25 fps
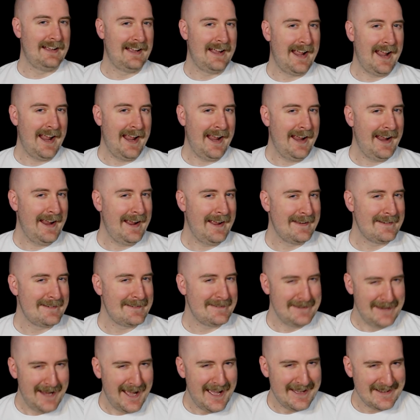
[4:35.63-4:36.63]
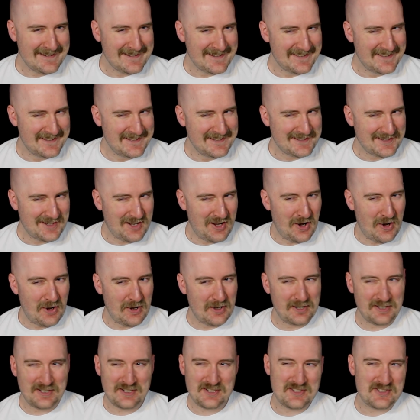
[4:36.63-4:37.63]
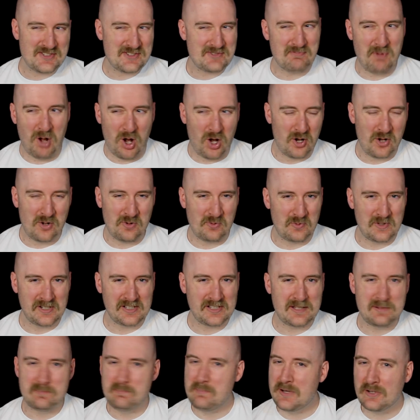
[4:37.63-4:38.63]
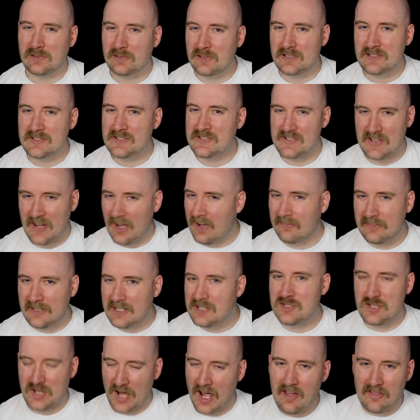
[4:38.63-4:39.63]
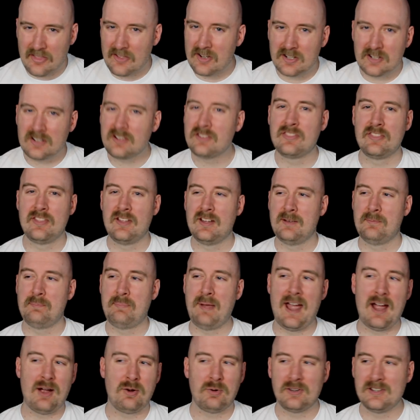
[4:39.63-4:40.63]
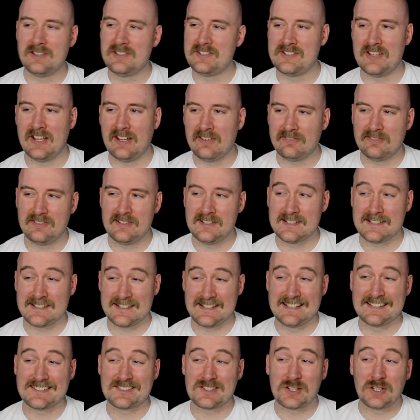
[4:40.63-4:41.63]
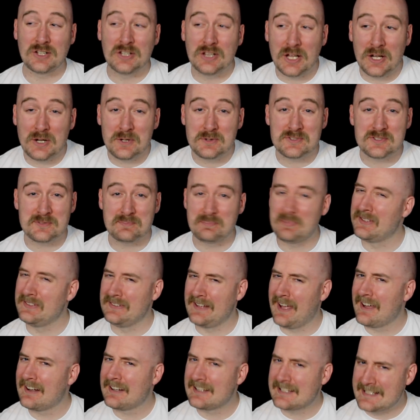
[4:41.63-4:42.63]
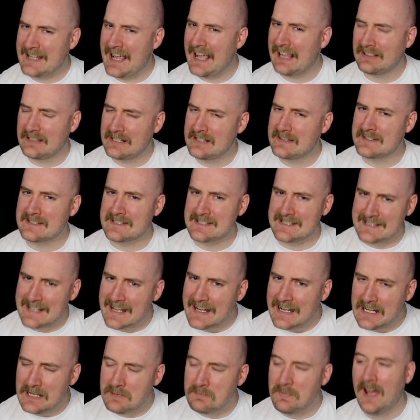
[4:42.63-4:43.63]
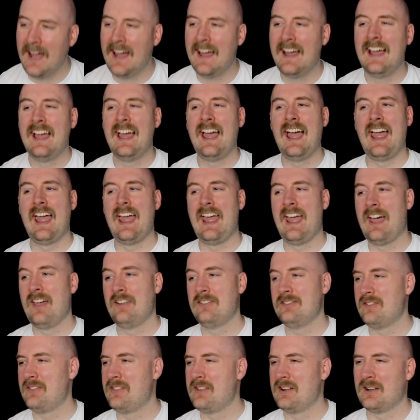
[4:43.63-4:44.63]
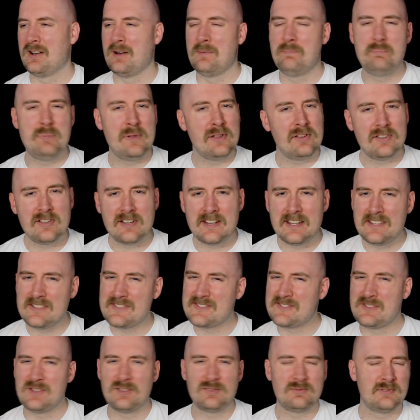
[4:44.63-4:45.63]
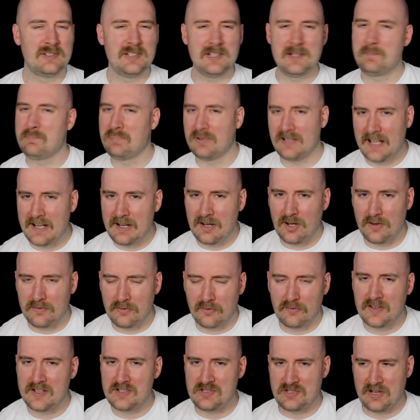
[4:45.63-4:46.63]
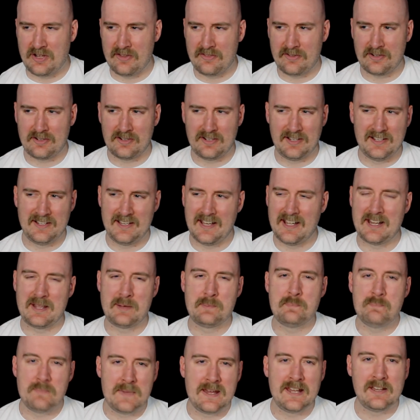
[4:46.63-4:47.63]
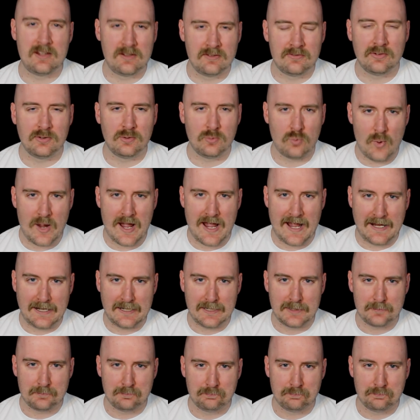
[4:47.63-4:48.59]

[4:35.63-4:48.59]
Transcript: And yet, these cards aren't really mirrors of each other. The power and toughness is close, but not exactly the same, and their abilities don't really play off of each other in any meaningful way.